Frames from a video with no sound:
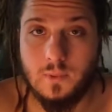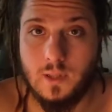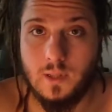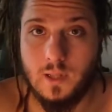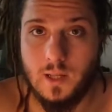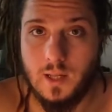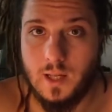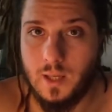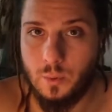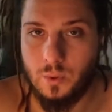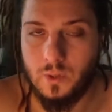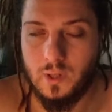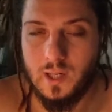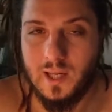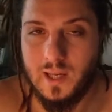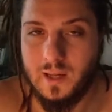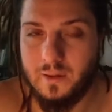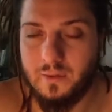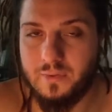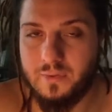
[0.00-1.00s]
our
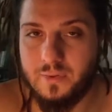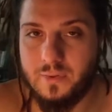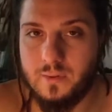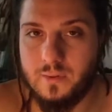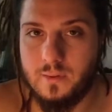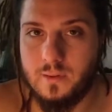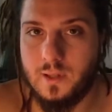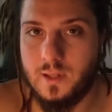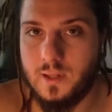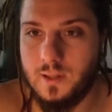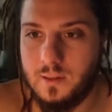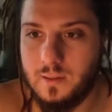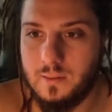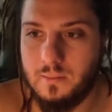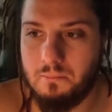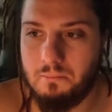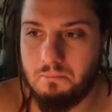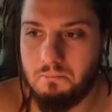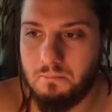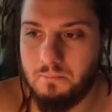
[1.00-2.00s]
life
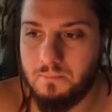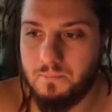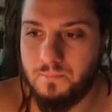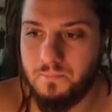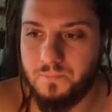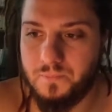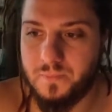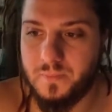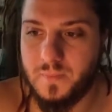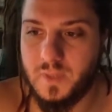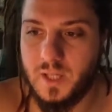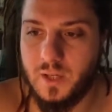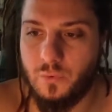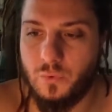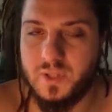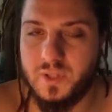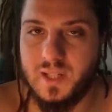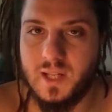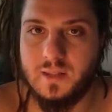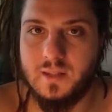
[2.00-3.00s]
if we
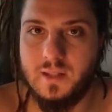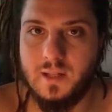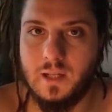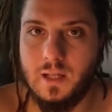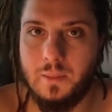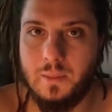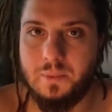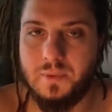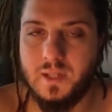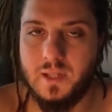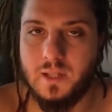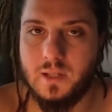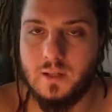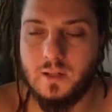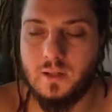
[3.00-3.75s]
take the ecliptic